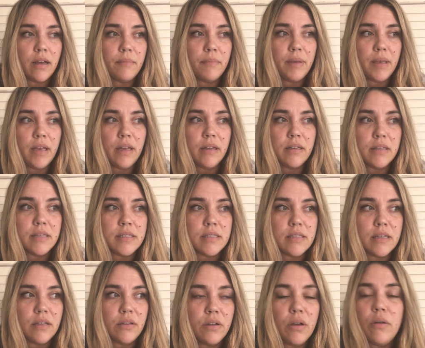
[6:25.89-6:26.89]
Because
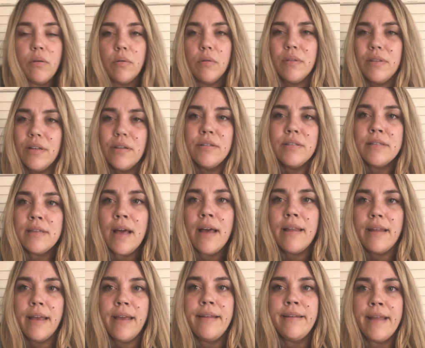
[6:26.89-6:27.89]
no, there is
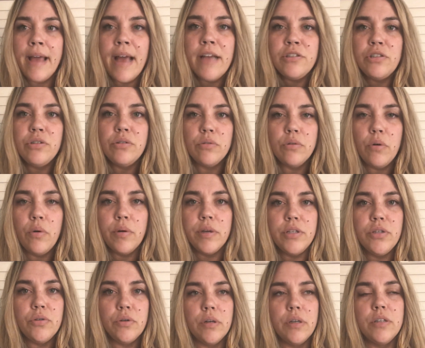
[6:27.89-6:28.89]
not a national coin
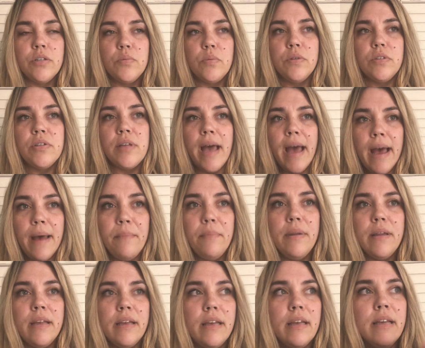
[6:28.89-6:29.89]
shortage. What's
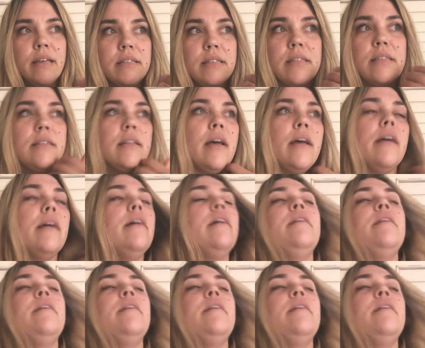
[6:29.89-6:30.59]
happening is that,